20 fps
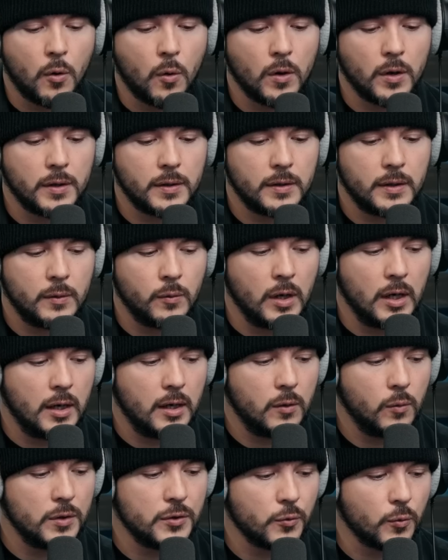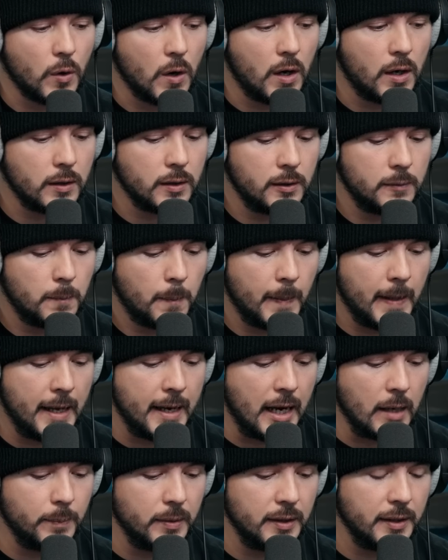Court uh, was wrong,
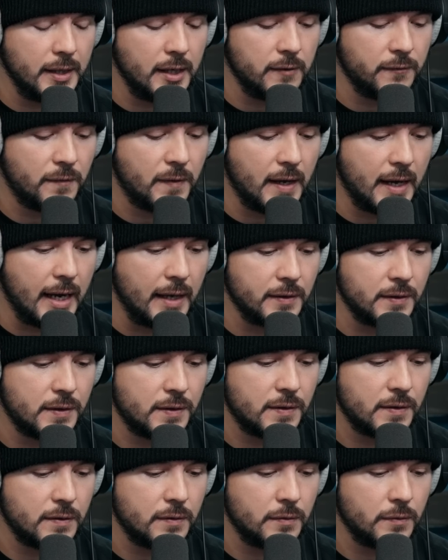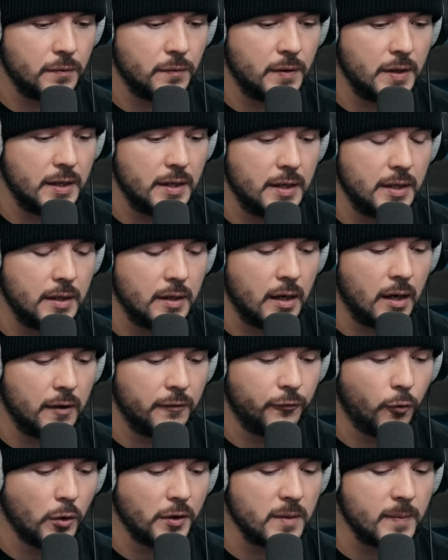and I believe that the uh,
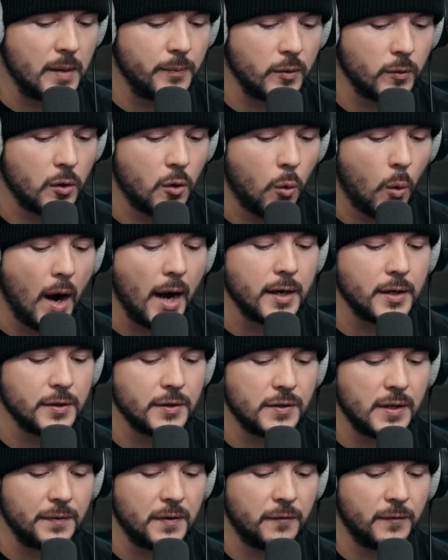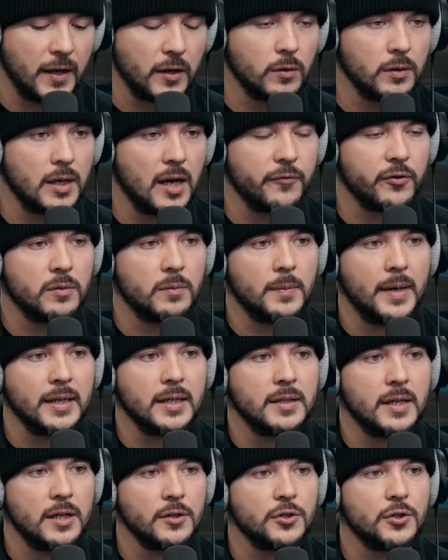Fourth Amendment requires that the federal government
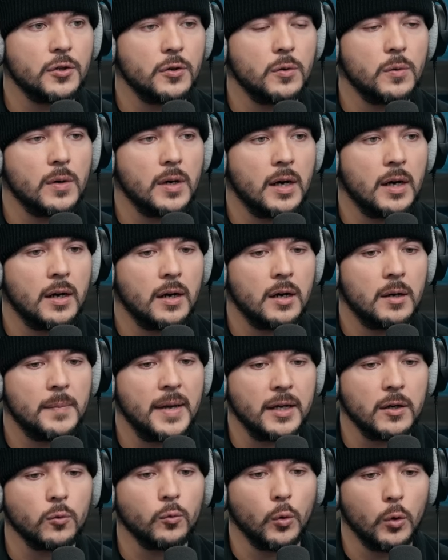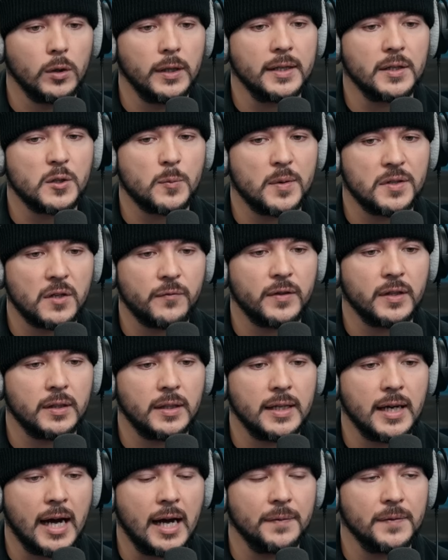make an issue, uh, make a ruling
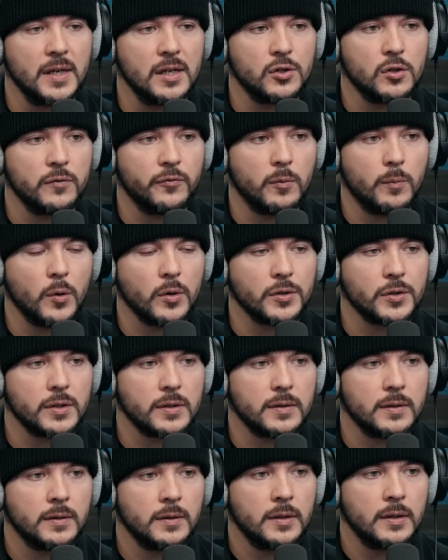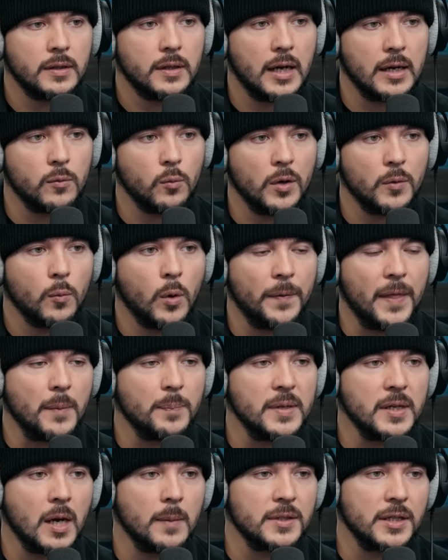specifically on the issue of abortion. Uh, what, what
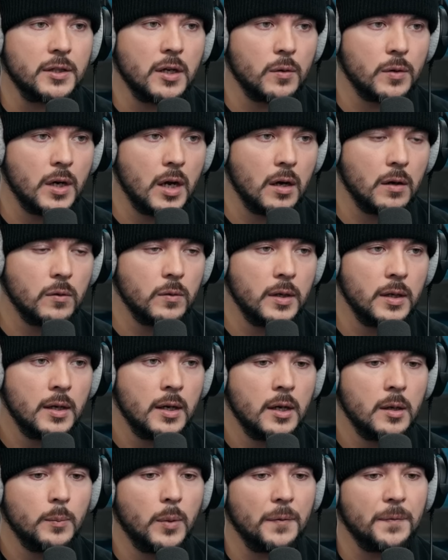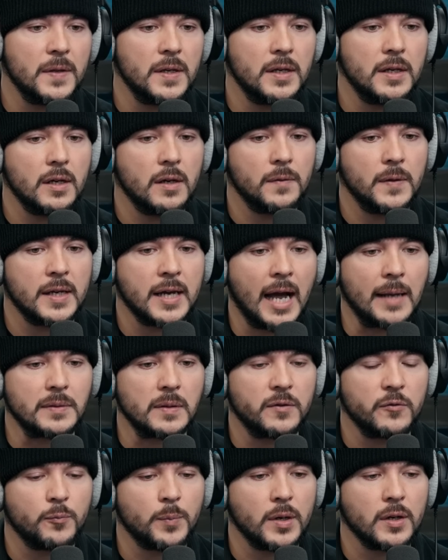that becomes, I don't know, but the the
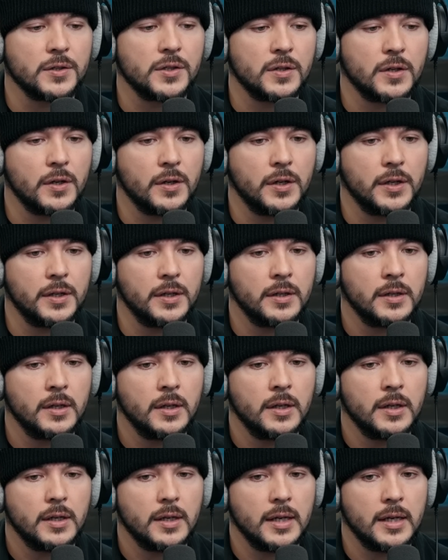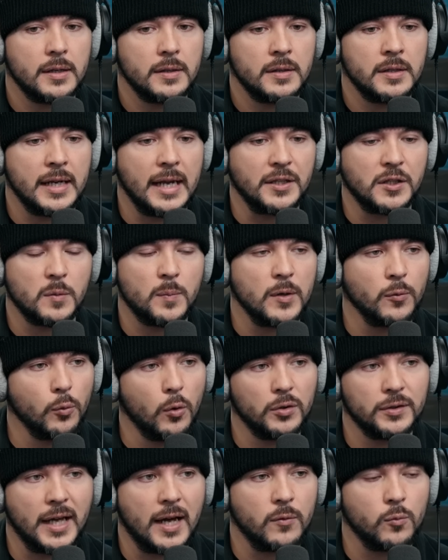concept of personhood needs to be
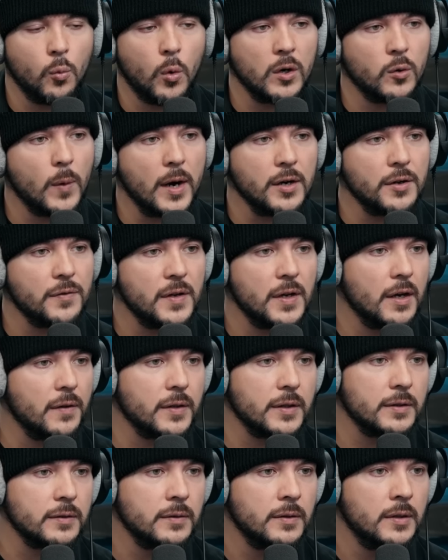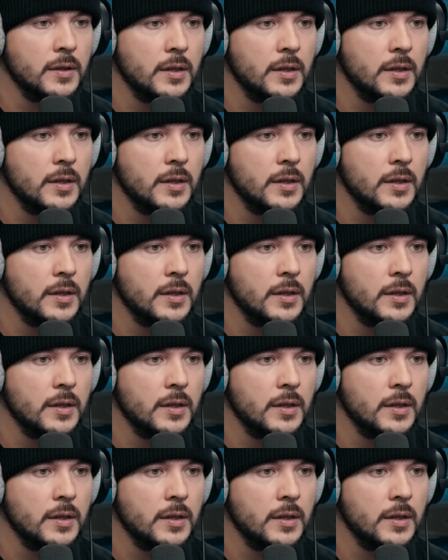ruled on one way or the other.